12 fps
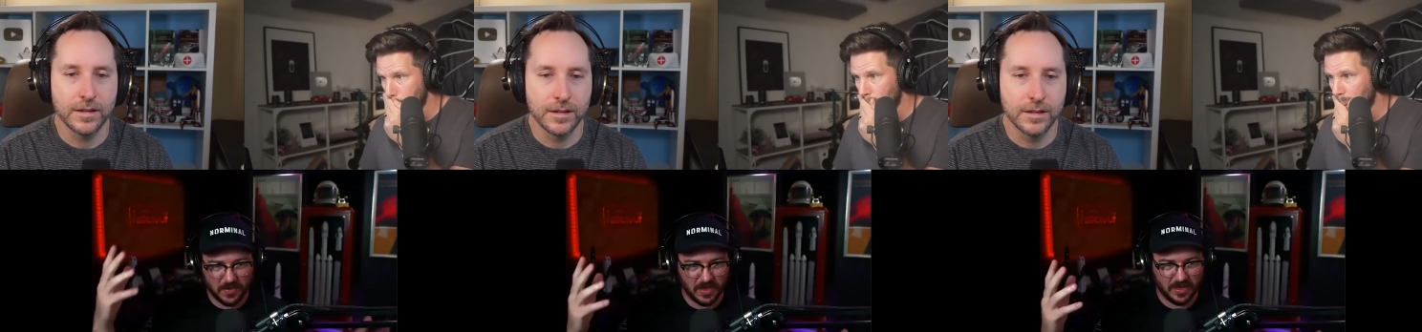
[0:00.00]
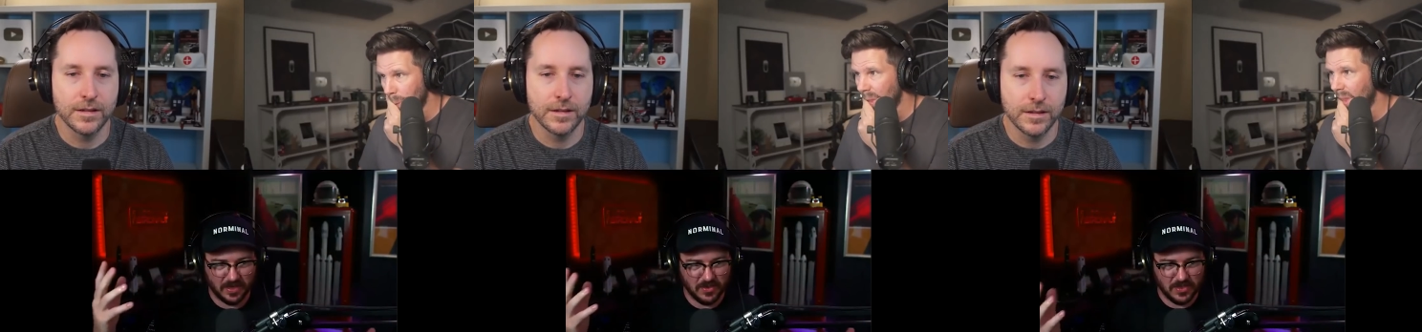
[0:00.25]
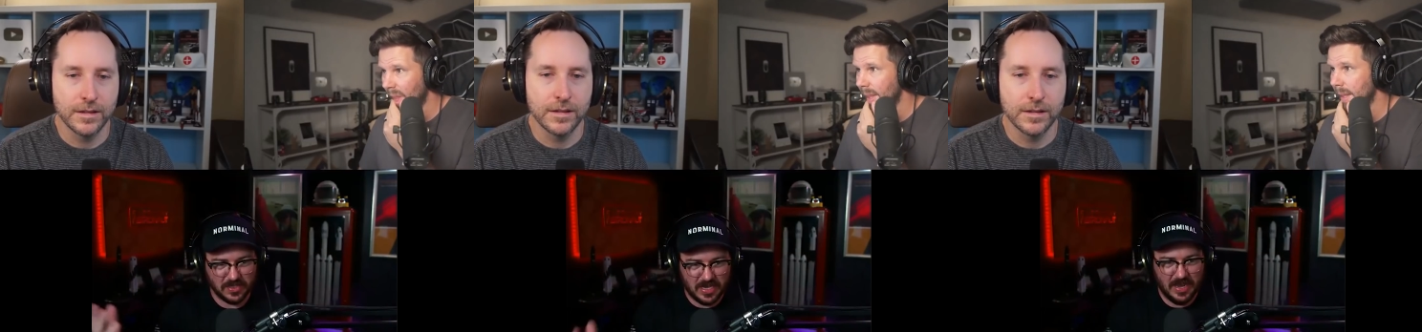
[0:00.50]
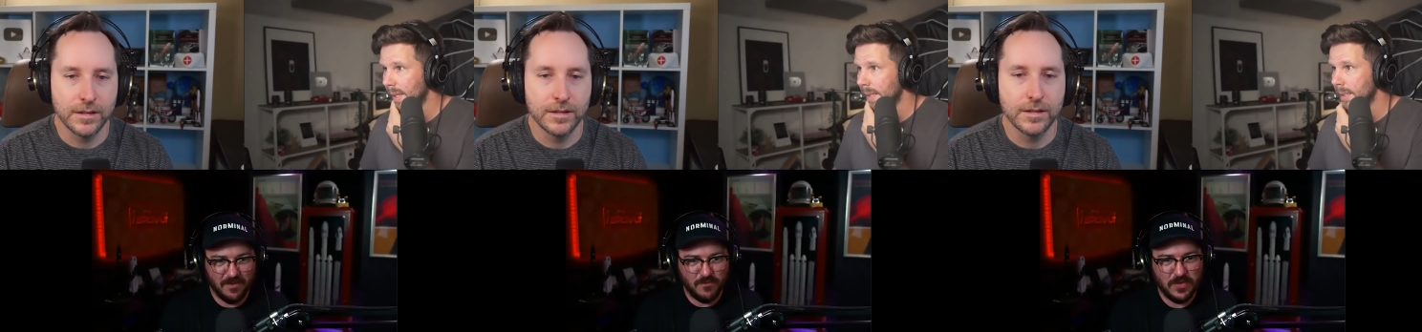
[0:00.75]
Speaker 1: Like you just
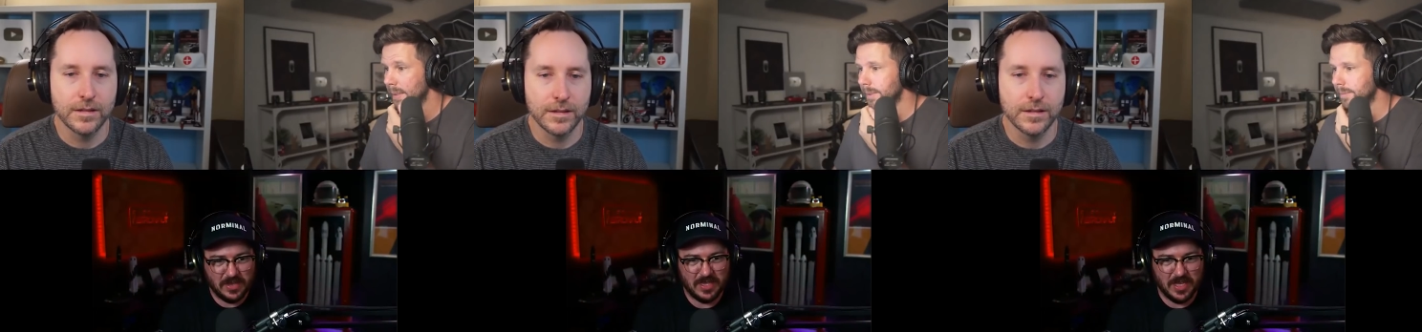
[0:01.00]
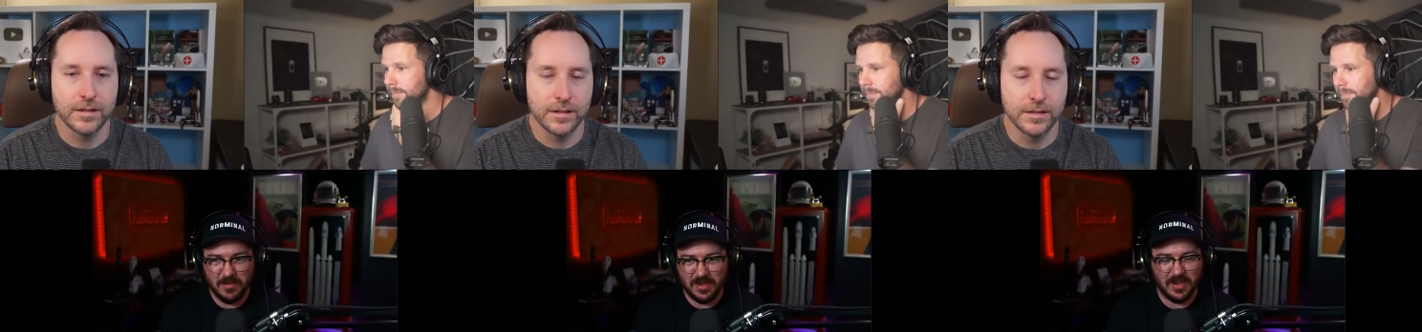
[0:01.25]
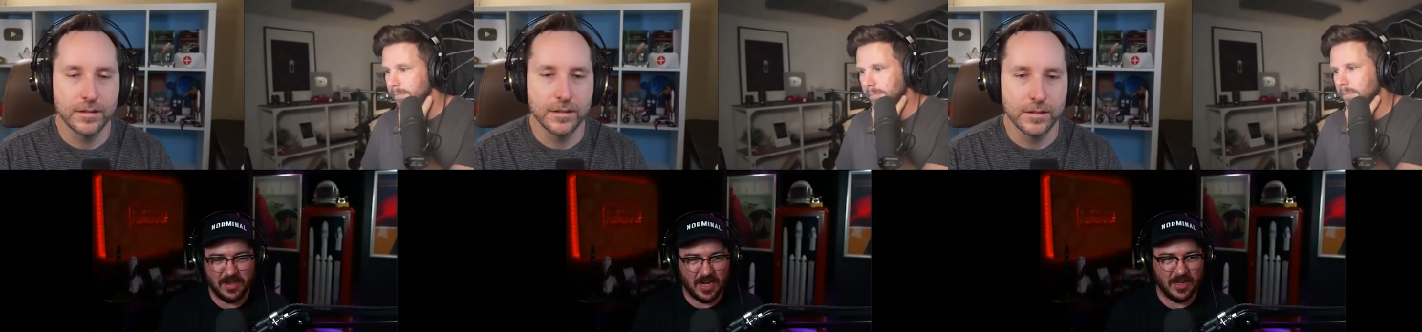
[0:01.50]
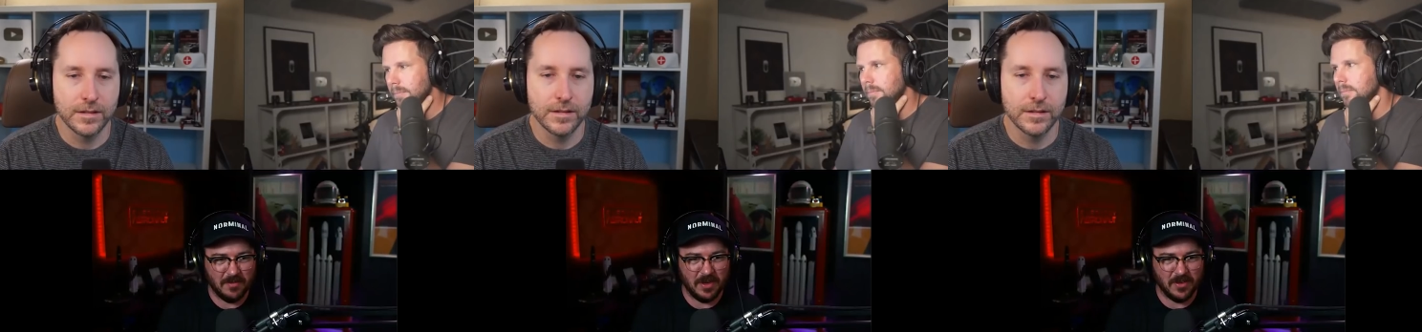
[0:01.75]
can't fit them in a
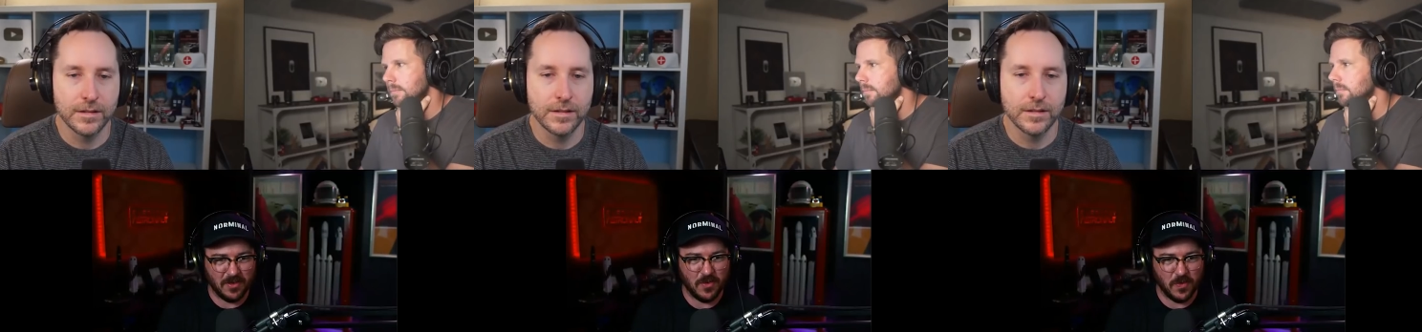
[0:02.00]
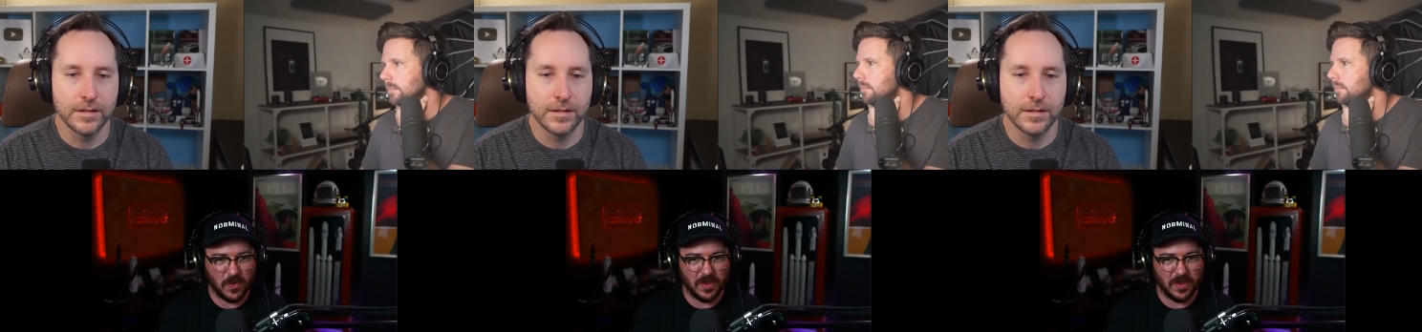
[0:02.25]
nine meter core.